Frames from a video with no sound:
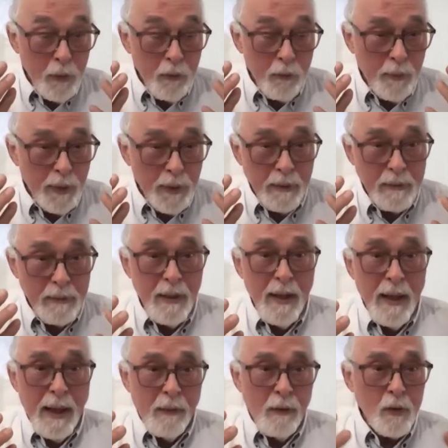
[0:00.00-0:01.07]
movement,
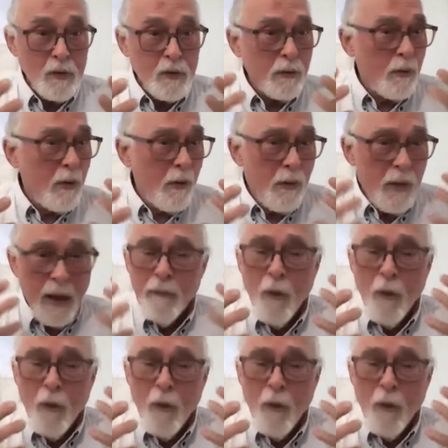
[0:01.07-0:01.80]
and think